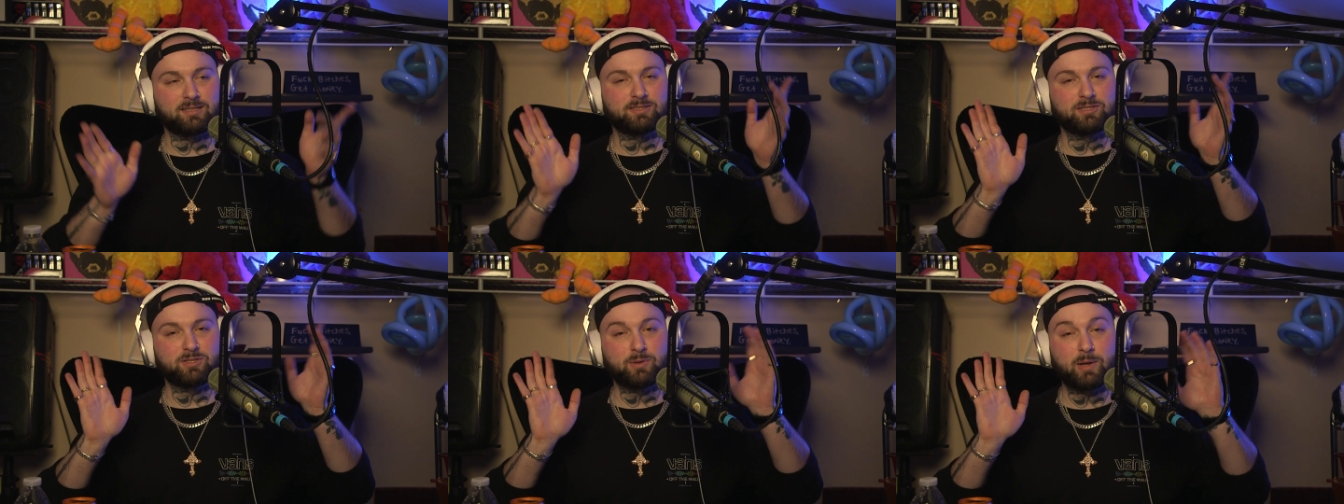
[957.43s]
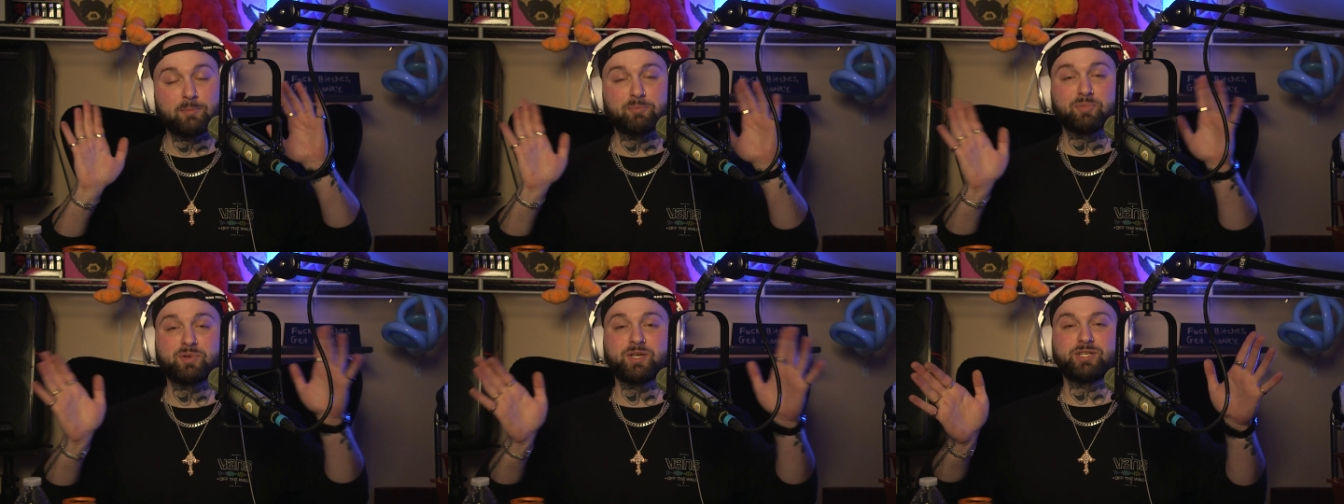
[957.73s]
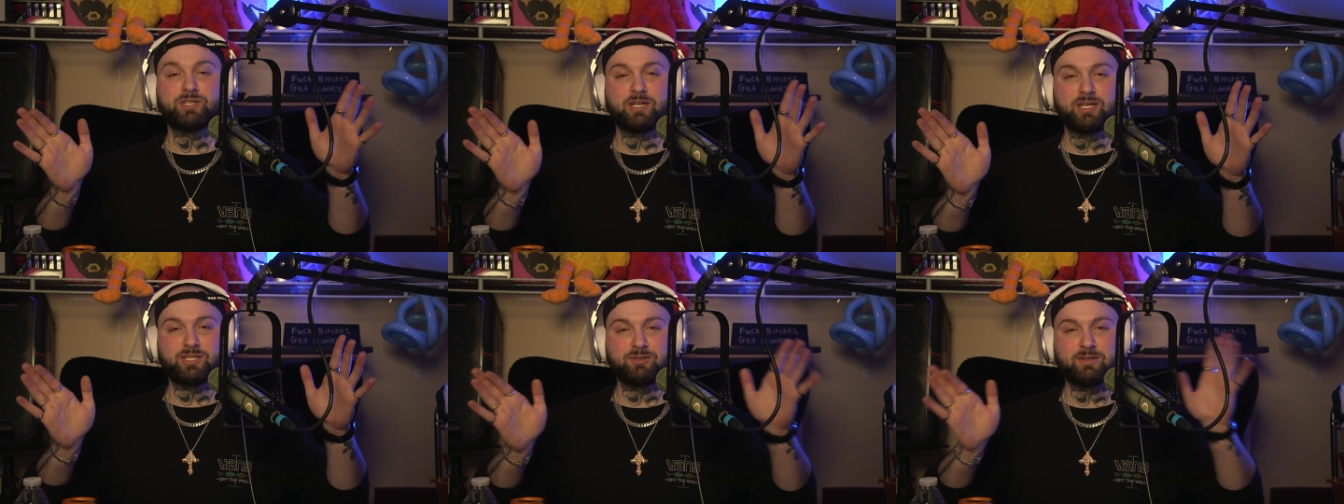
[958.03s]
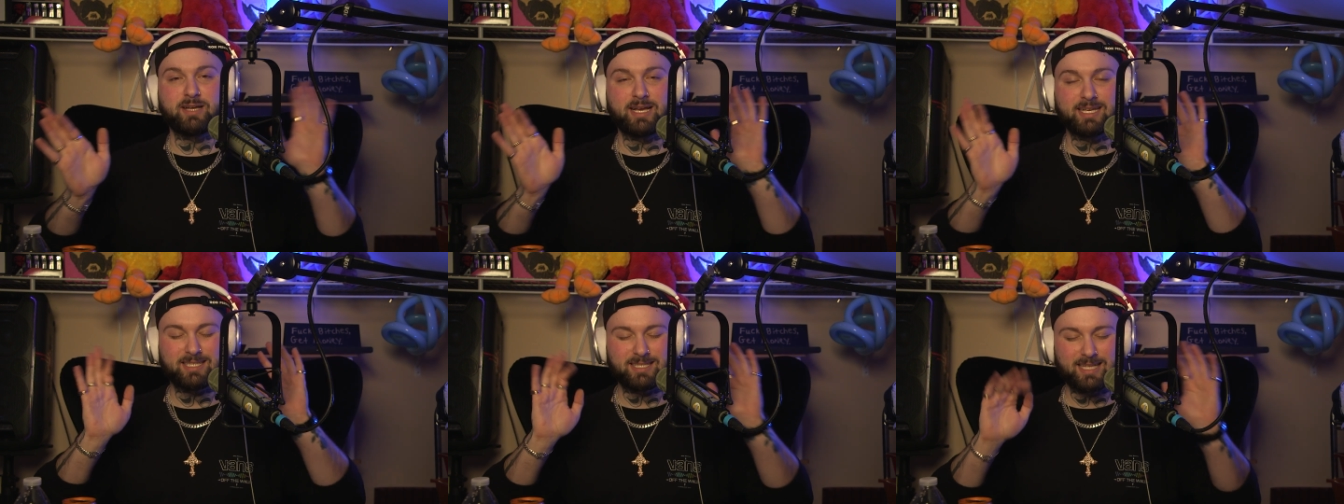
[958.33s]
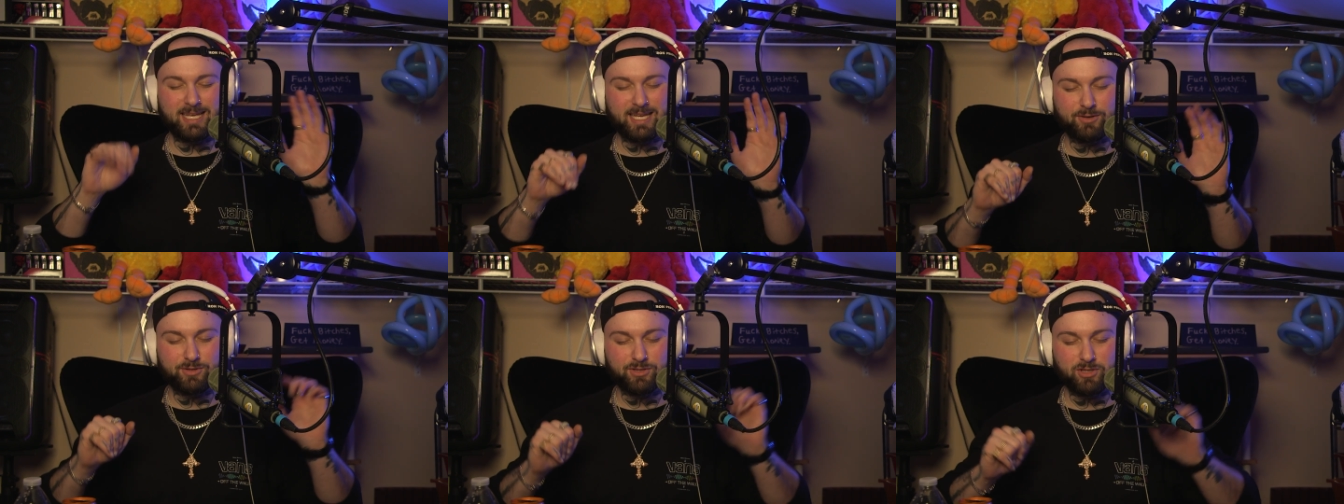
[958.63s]
So I appreciate you guys.
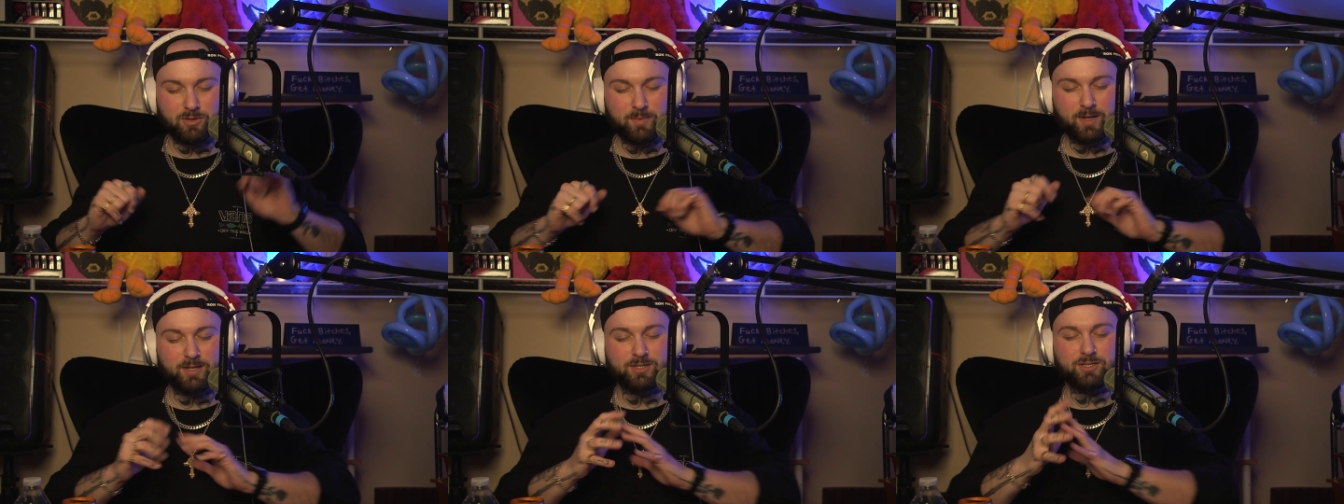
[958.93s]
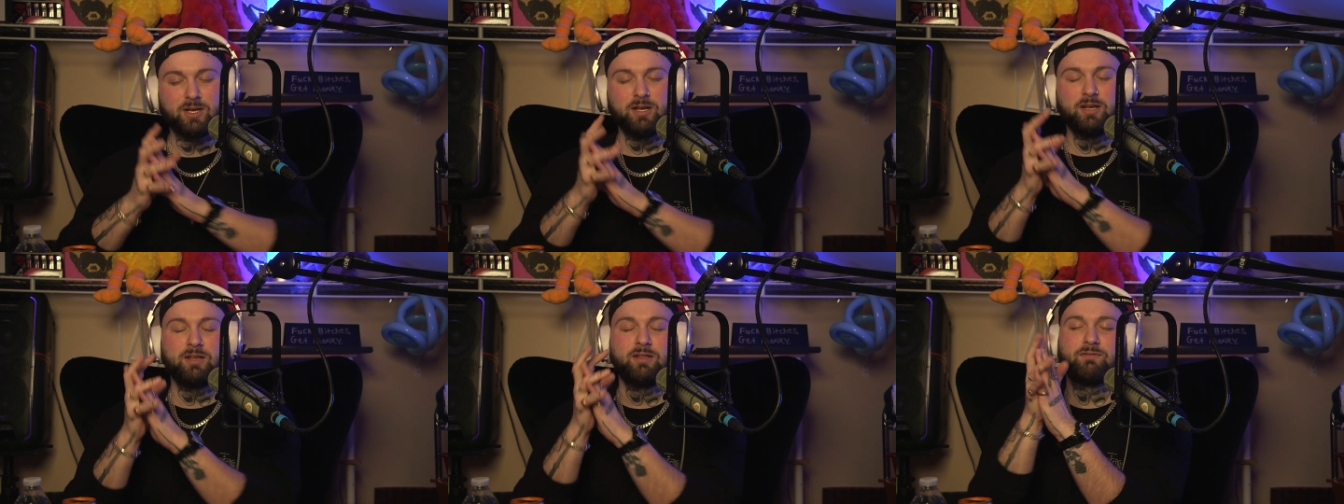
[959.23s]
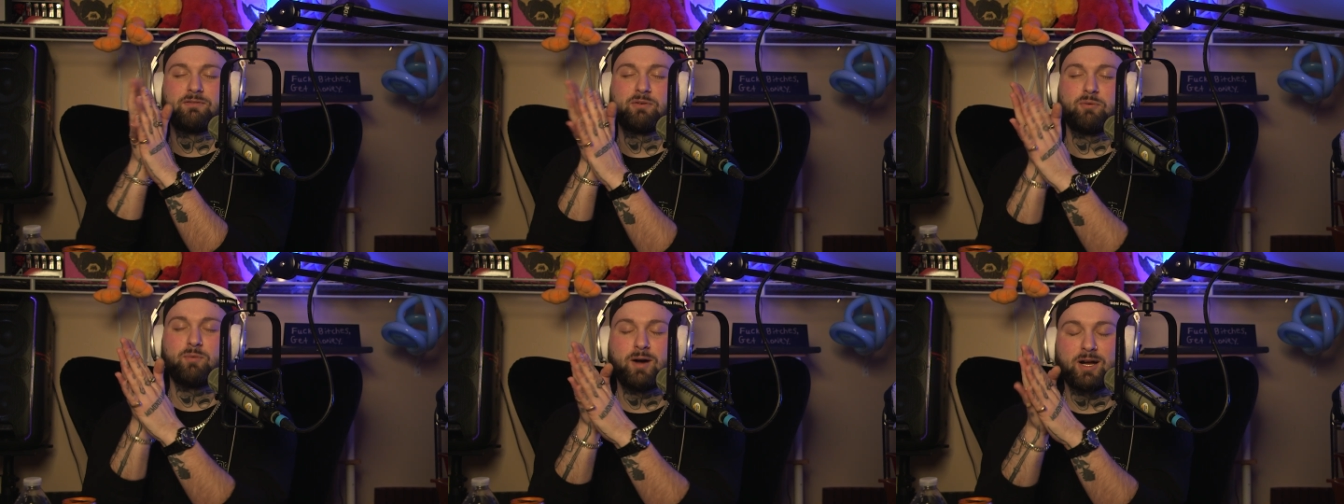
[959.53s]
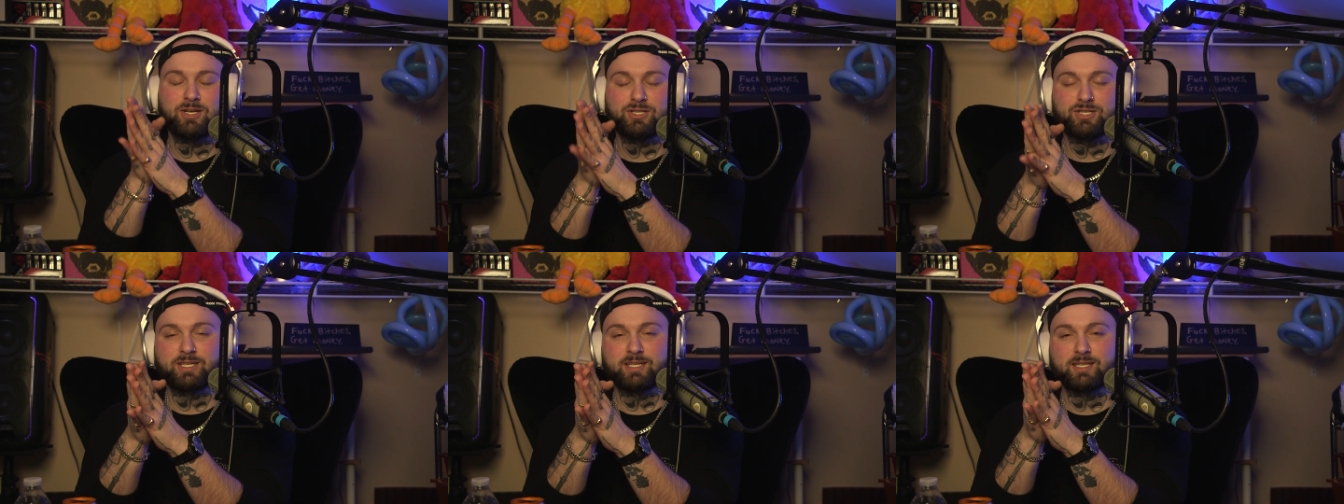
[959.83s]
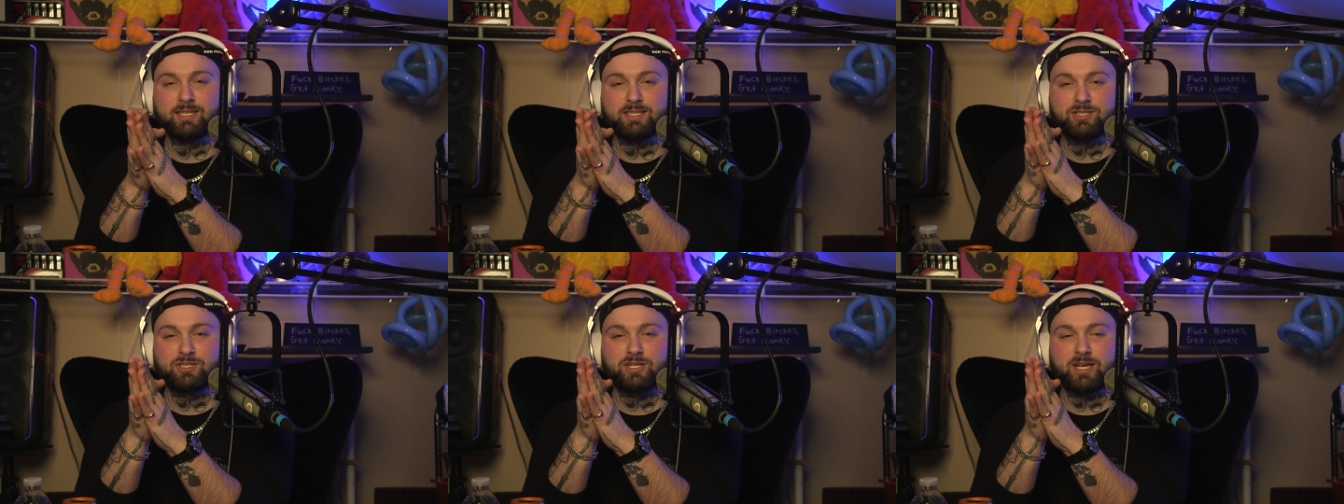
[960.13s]
Thank you so much for watching
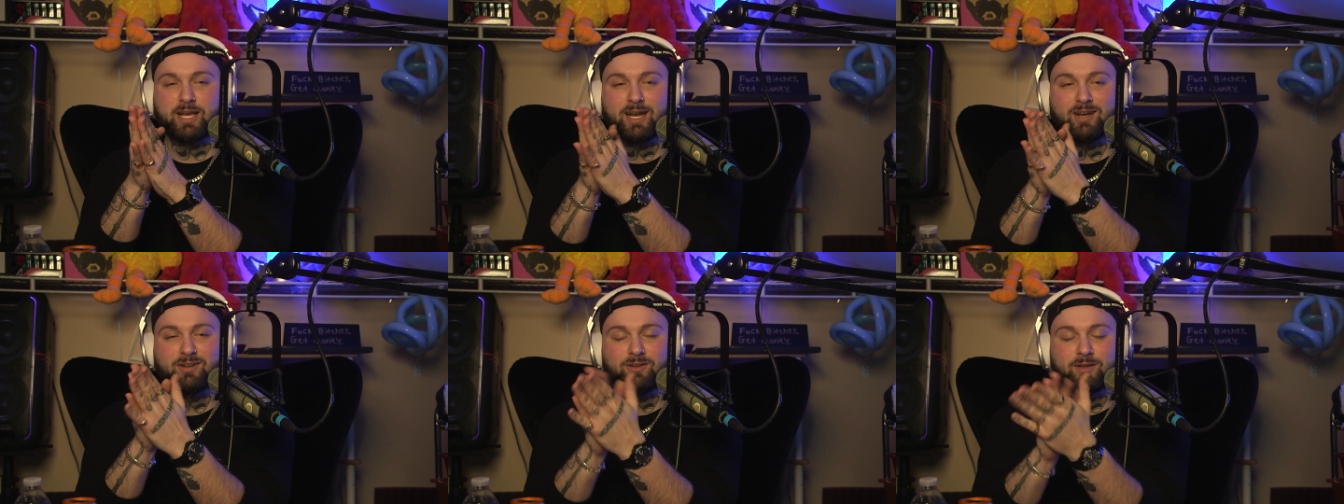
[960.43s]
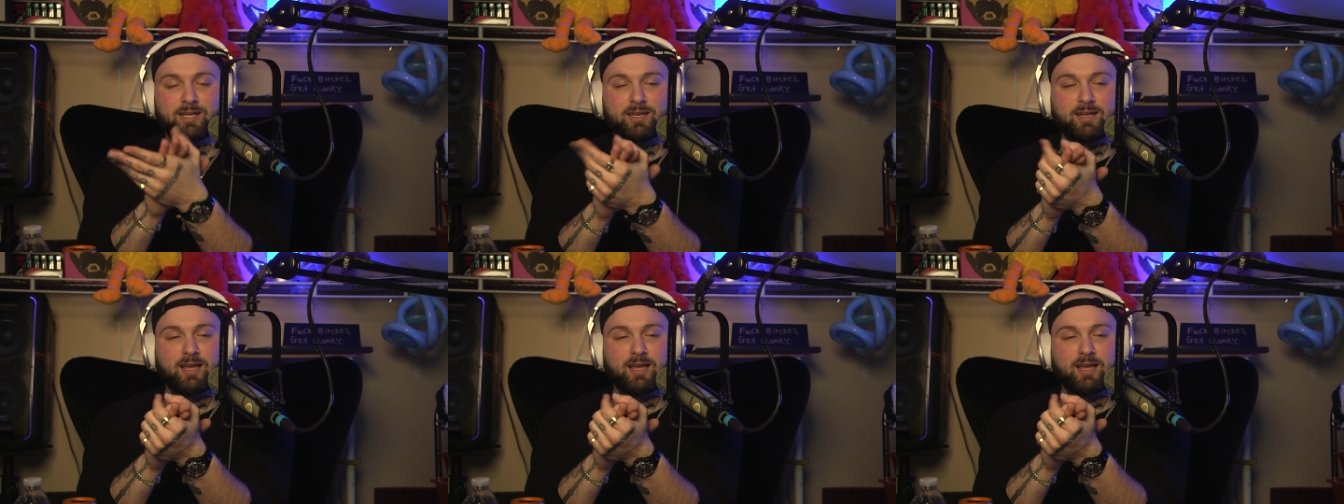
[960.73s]
this channel and